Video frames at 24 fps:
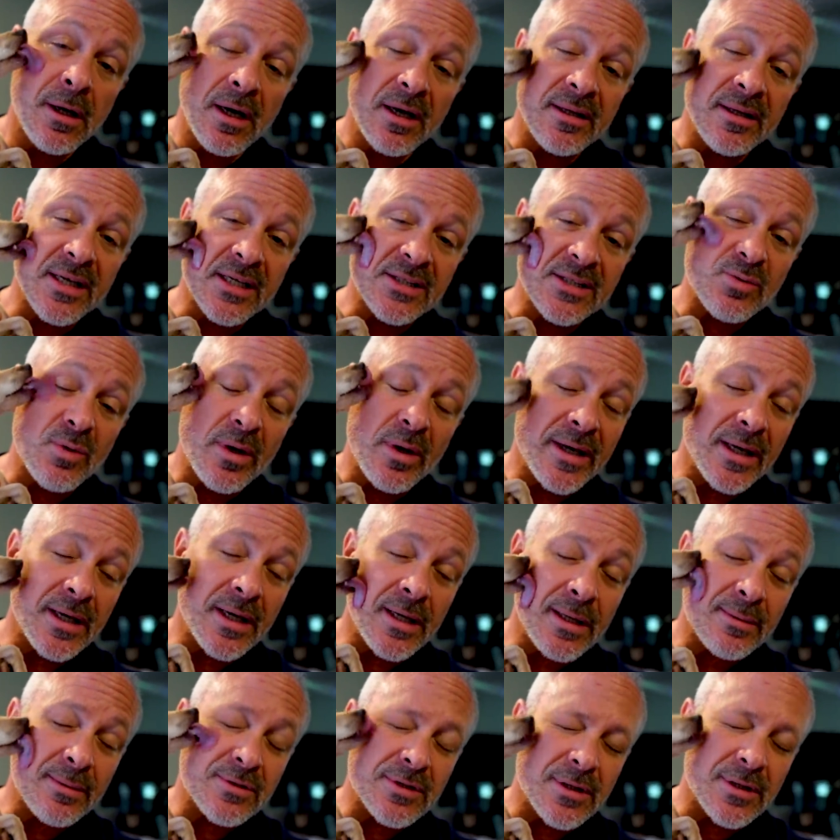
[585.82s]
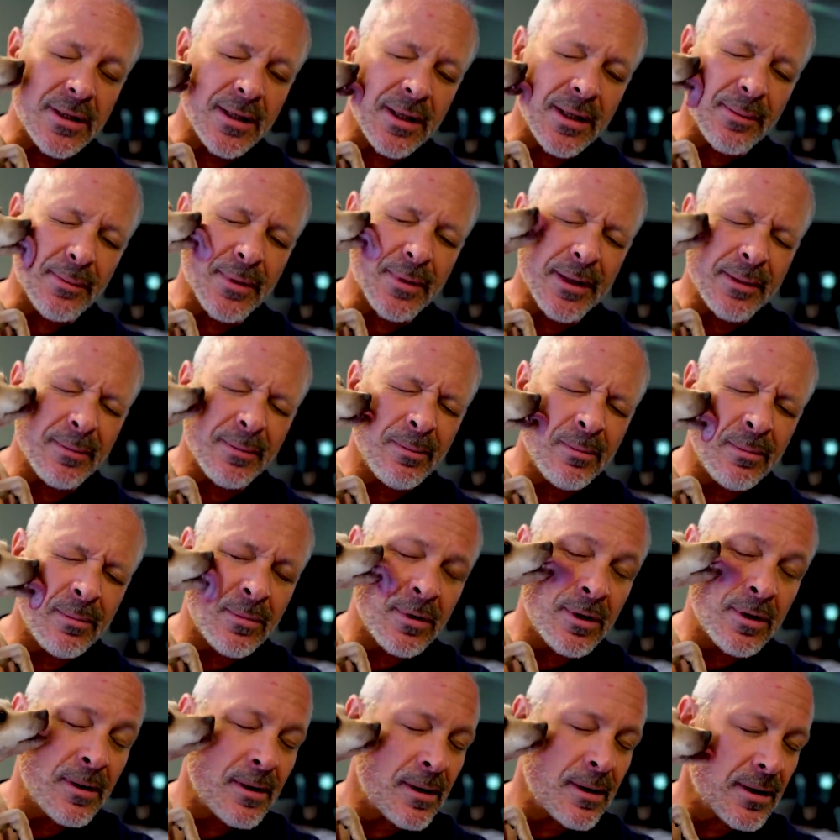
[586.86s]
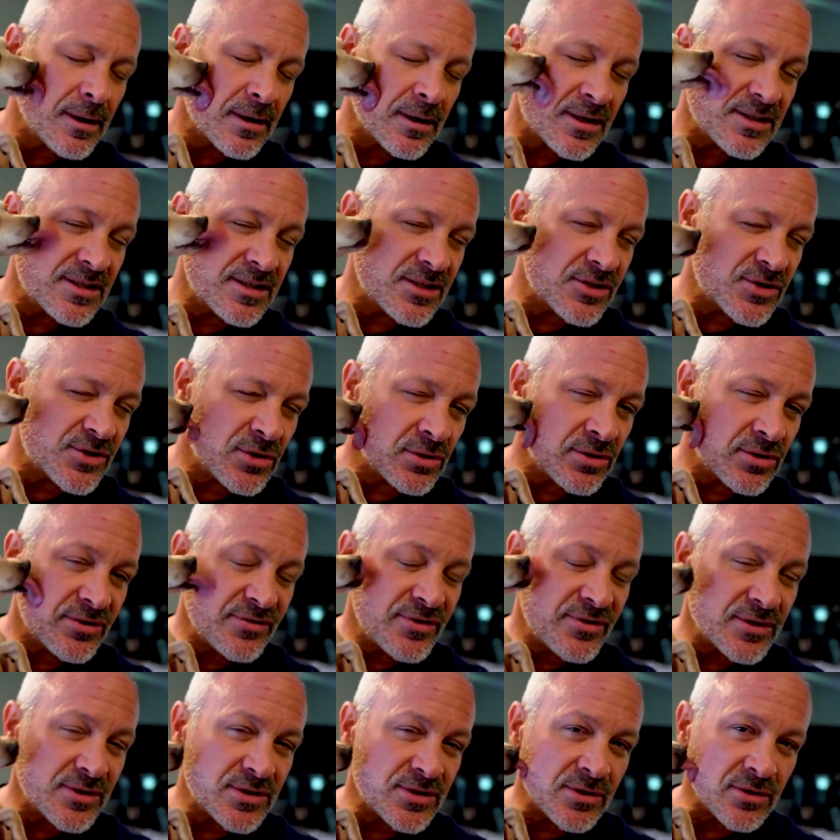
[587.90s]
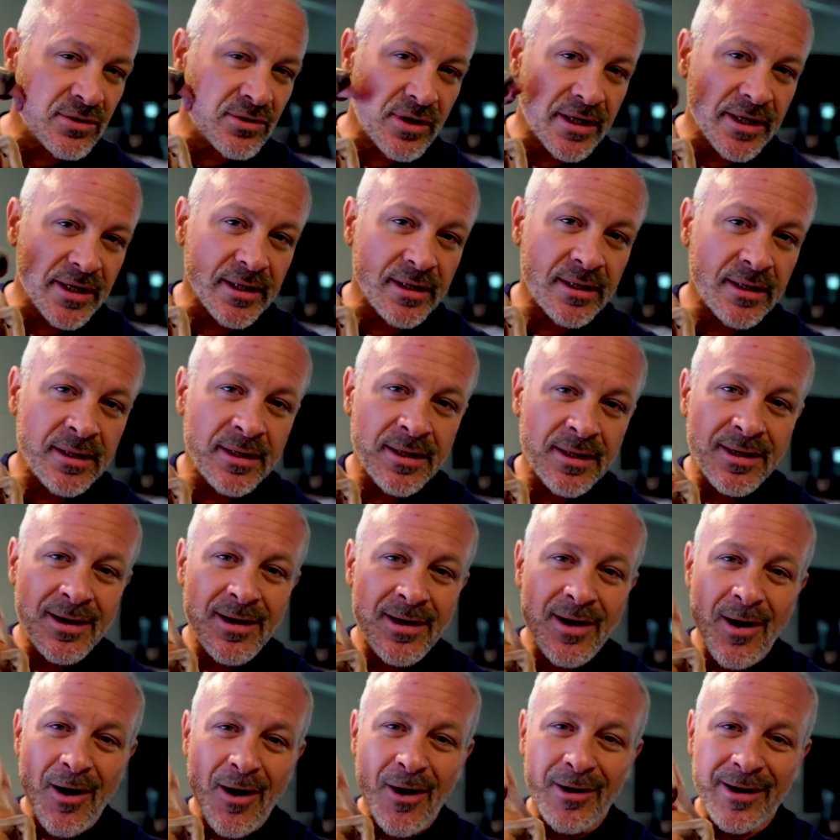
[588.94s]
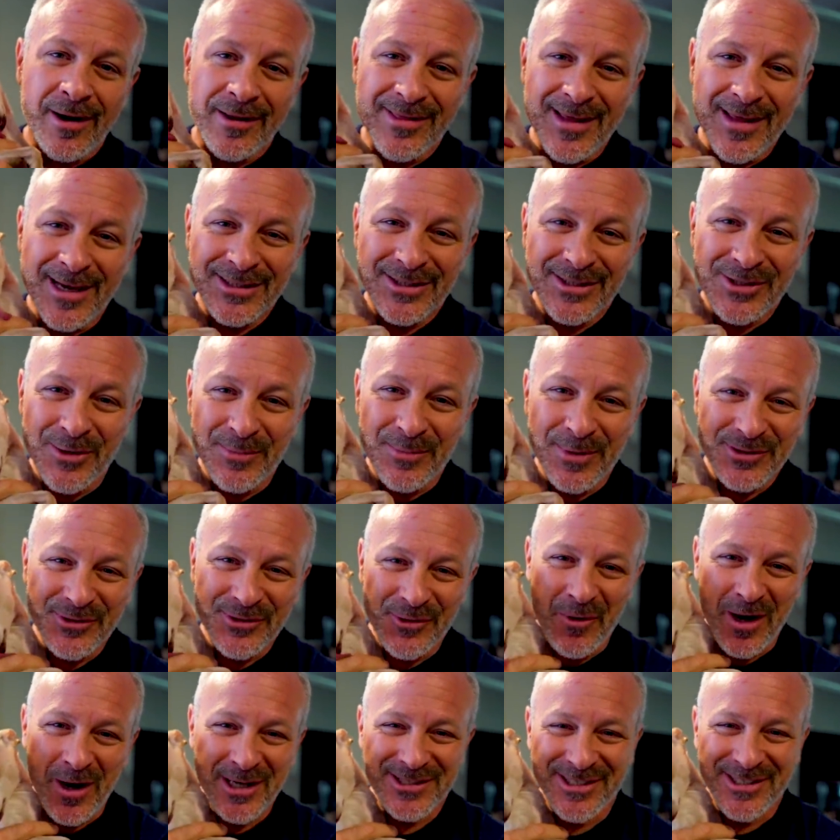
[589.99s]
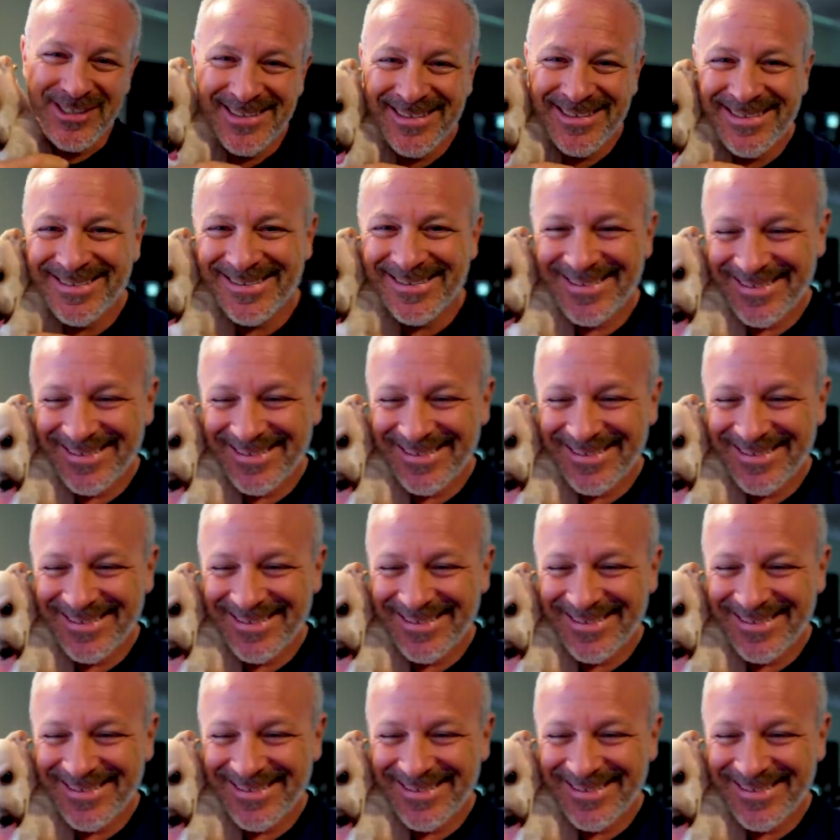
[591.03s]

and that's why he keeps licking me, because his shoulder feels so great. All right, thanks so much for watching.